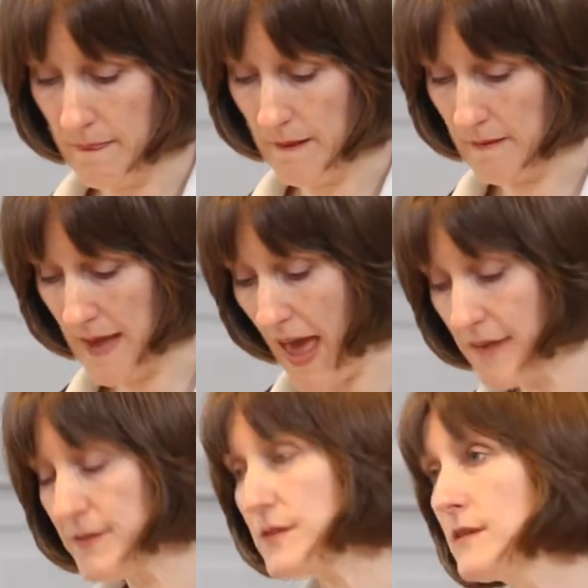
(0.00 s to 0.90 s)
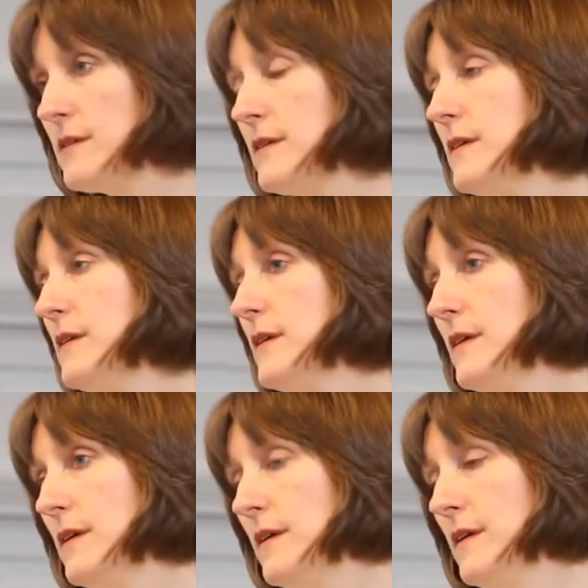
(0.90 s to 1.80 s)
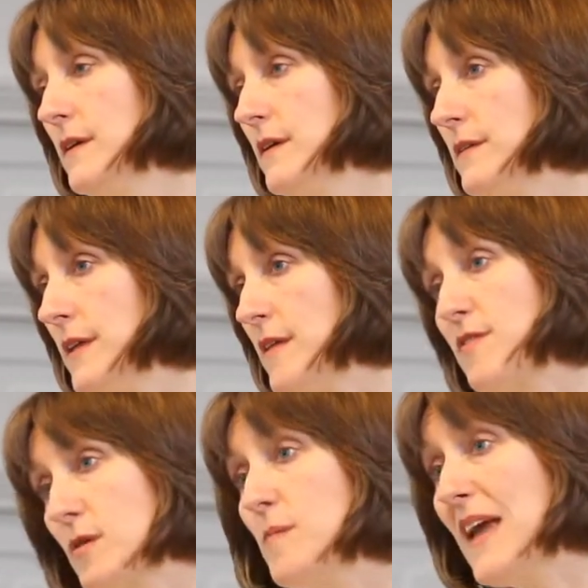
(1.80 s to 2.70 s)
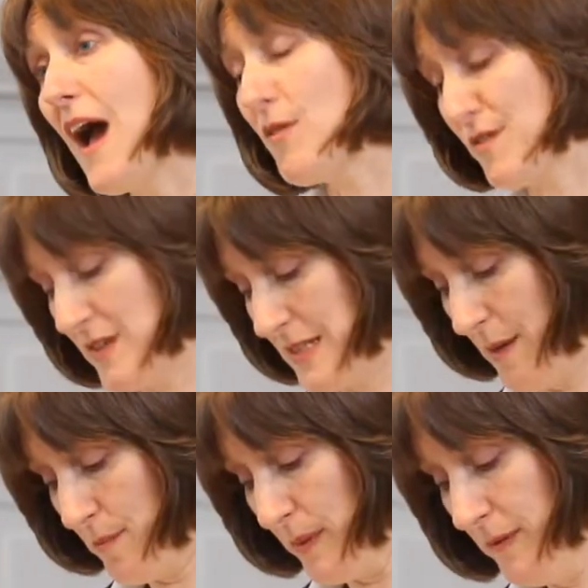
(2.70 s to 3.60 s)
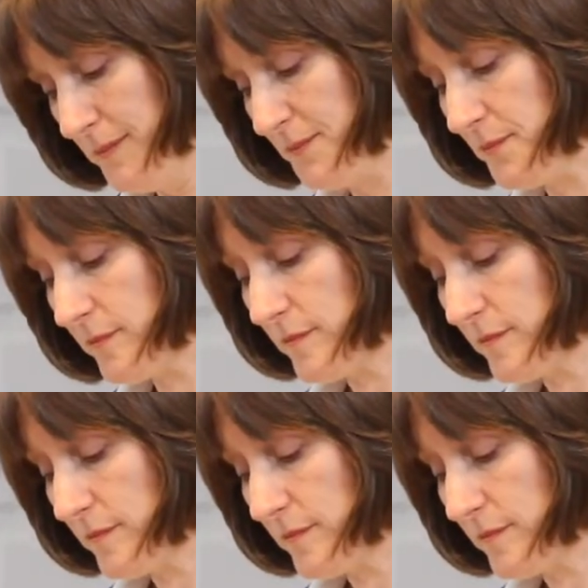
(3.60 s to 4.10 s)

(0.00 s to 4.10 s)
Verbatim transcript: In the end, they threw me out of the temple